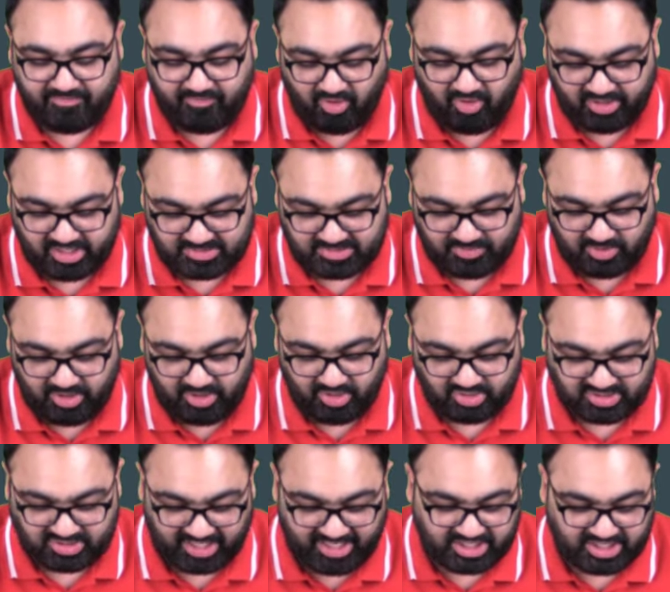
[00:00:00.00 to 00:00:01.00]
forest
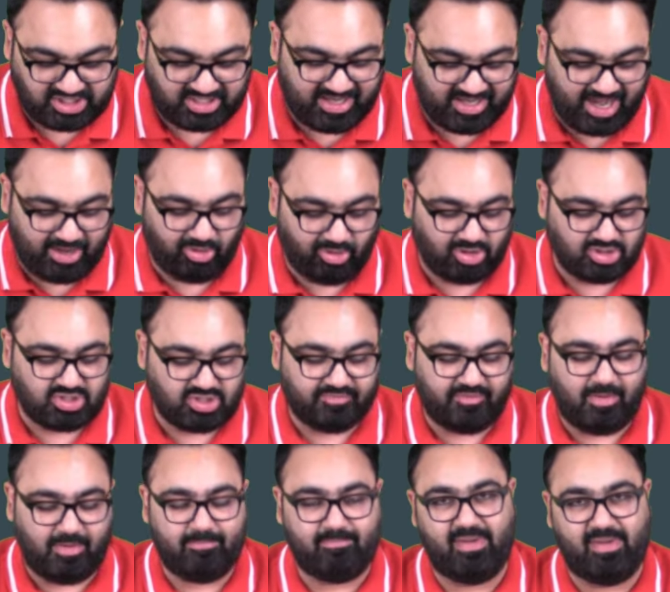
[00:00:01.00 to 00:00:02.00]
produce collection and also
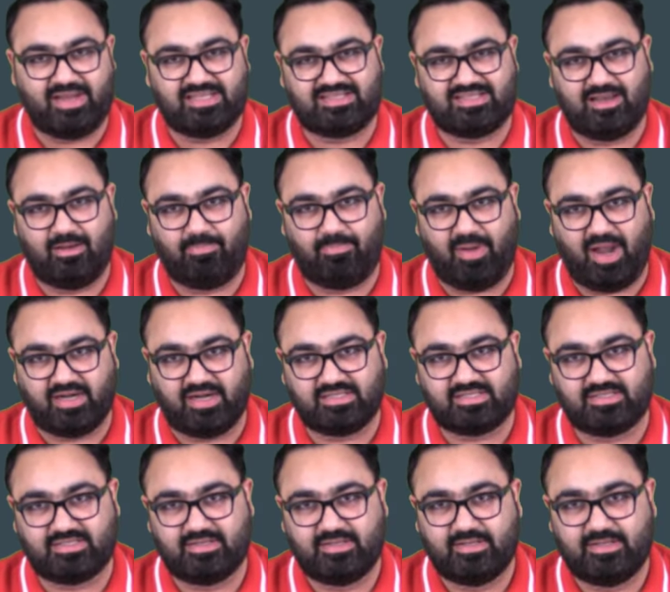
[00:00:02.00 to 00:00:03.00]
for medicinal
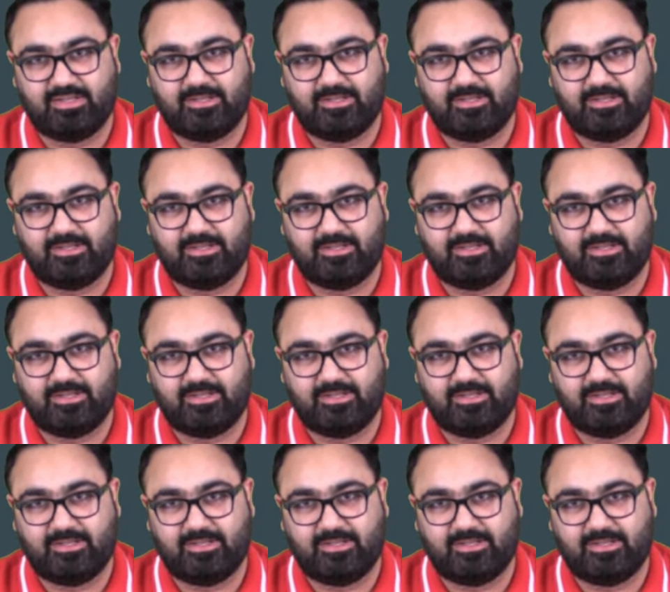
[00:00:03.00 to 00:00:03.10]
plants.